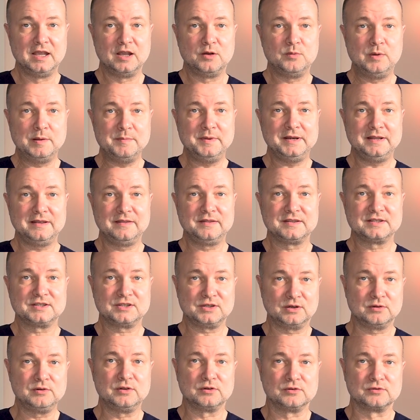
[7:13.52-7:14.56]
Women in the
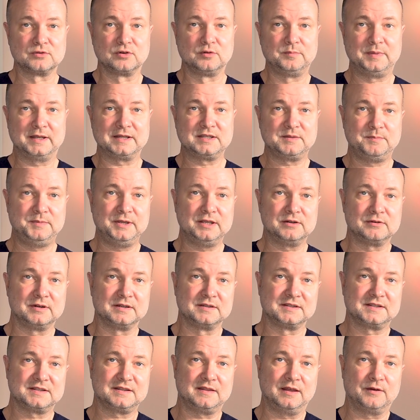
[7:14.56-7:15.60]
solo group
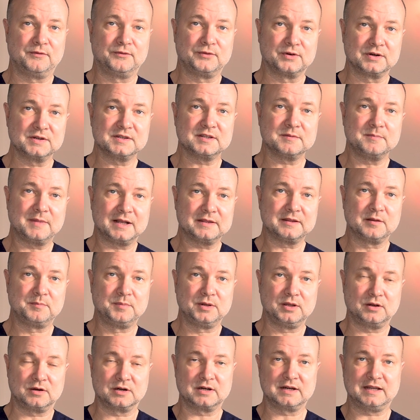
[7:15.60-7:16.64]
experienced their first
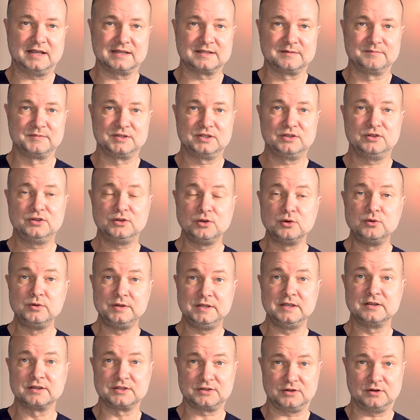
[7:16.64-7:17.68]
multiple orgasms two
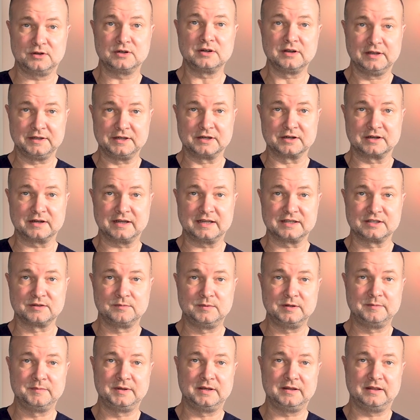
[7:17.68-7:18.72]
years earlier as
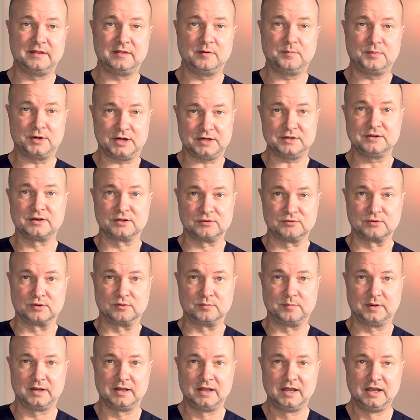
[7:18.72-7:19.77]
women in the partnered
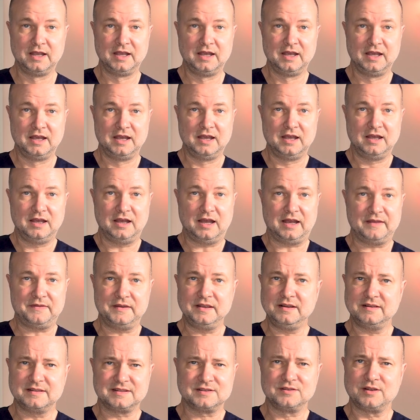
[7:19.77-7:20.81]
group. I
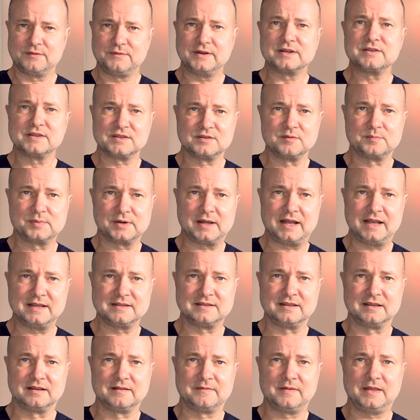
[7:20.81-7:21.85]
think it's not very
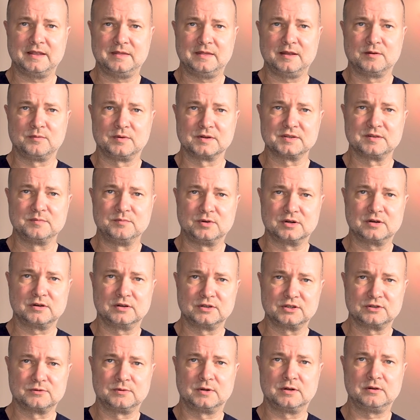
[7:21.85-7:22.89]
surprising that there was more
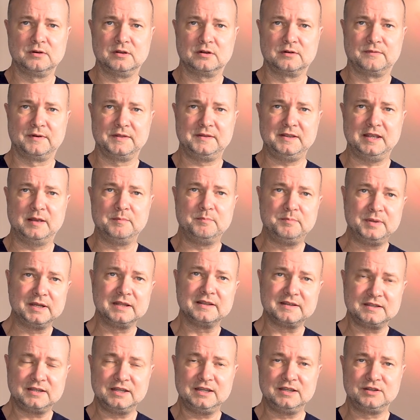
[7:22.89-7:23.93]
control over the
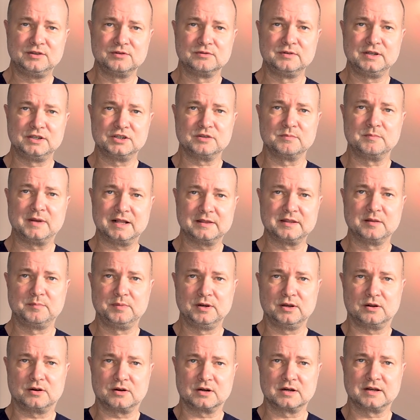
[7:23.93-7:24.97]
ability to reach
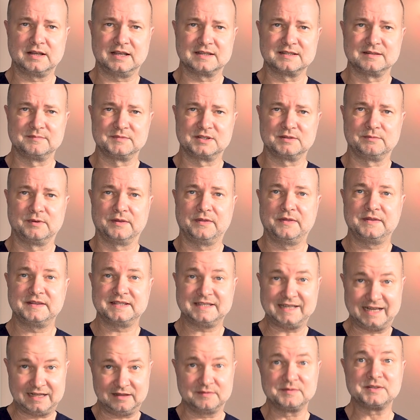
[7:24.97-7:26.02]
multiple orgasms with
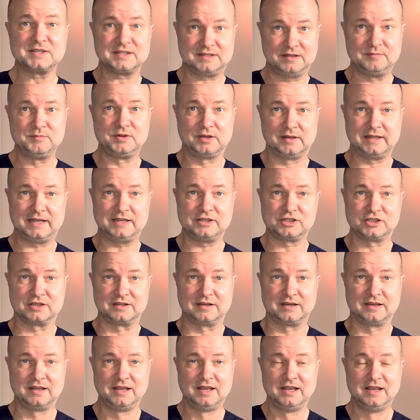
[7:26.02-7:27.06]

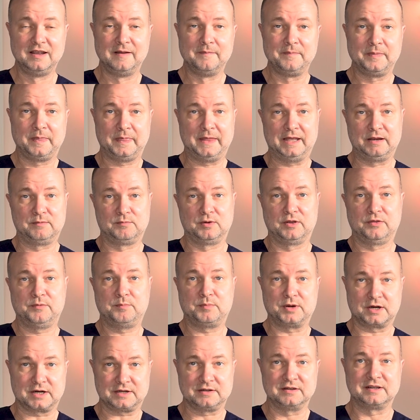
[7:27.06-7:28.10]
self-stimulation than
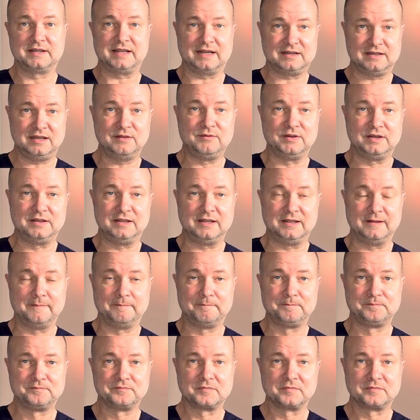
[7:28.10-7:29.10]
with partnered activity.